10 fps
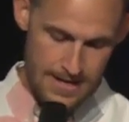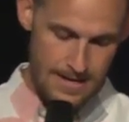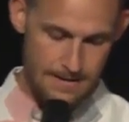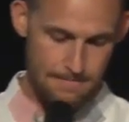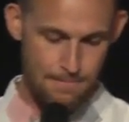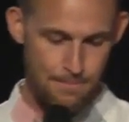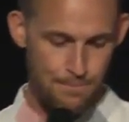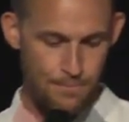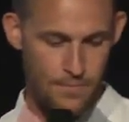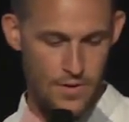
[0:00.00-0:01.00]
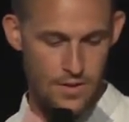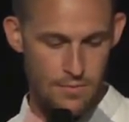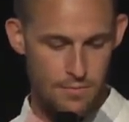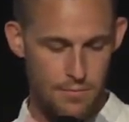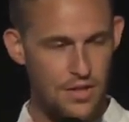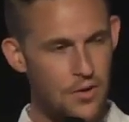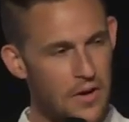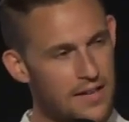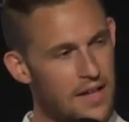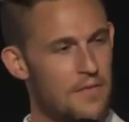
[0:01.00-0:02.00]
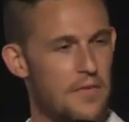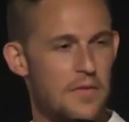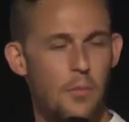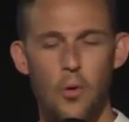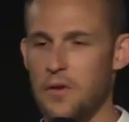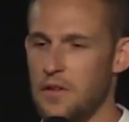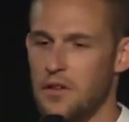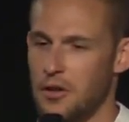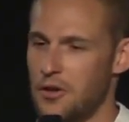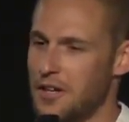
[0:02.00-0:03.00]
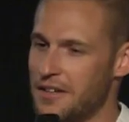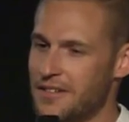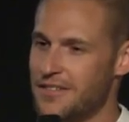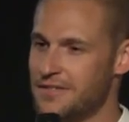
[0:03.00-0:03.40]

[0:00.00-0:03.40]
Um, but you know what I love even more than learning?